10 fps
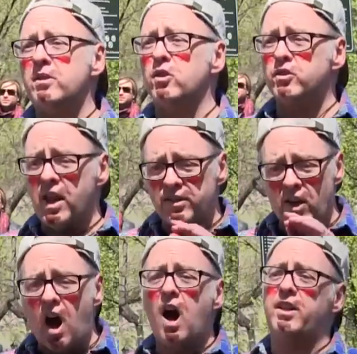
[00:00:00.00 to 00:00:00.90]
missiles says
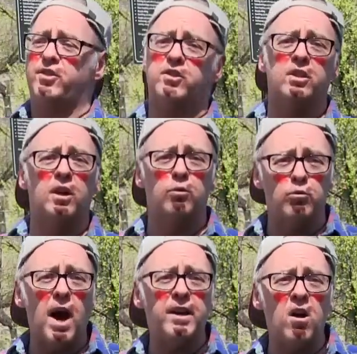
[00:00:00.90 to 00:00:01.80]
us
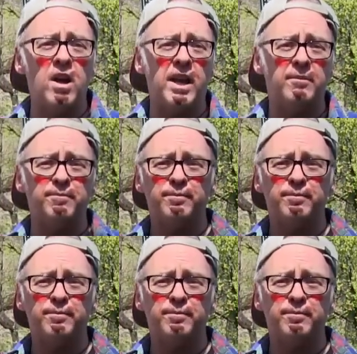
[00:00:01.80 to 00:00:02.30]
right on it.